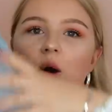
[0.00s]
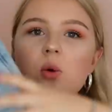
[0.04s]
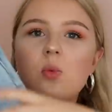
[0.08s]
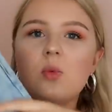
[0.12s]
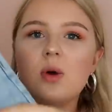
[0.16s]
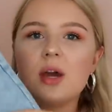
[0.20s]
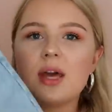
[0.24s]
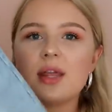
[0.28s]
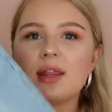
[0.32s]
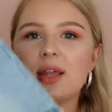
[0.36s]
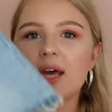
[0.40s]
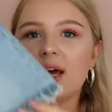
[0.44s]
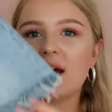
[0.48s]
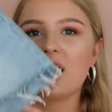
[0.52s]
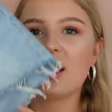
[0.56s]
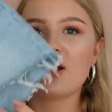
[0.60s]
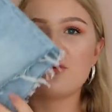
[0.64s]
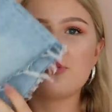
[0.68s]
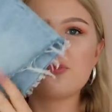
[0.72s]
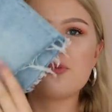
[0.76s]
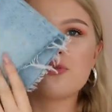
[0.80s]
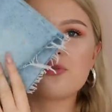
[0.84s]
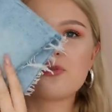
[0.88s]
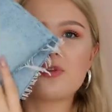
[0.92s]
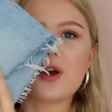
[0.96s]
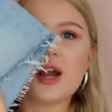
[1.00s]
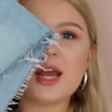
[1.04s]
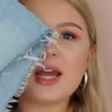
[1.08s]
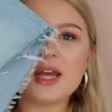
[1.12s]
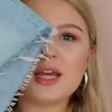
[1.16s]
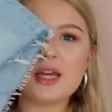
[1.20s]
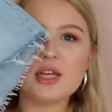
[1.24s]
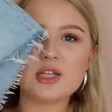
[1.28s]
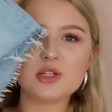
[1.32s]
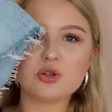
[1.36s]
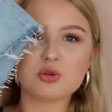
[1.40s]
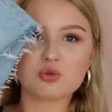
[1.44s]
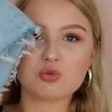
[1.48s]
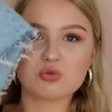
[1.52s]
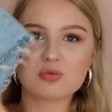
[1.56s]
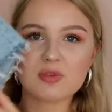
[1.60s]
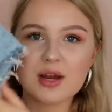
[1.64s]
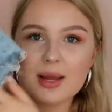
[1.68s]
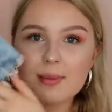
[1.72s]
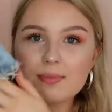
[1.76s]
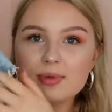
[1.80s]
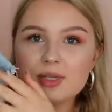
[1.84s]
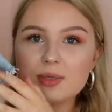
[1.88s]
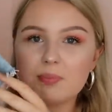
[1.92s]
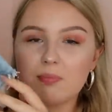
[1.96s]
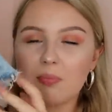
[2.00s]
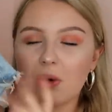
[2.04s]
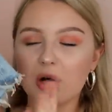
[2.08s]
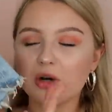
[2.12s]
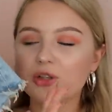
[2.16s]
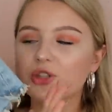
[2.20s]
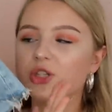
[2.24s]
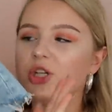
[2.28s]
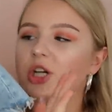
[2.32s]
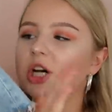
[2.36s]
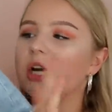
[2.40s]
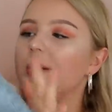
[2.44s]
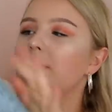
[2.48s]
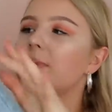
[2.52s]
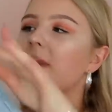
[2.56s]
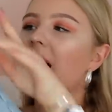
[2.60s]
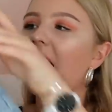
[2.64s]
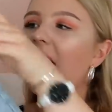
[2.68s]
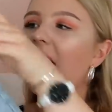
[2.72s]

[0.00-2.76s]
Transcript: with a kind of frayed ripped bottom,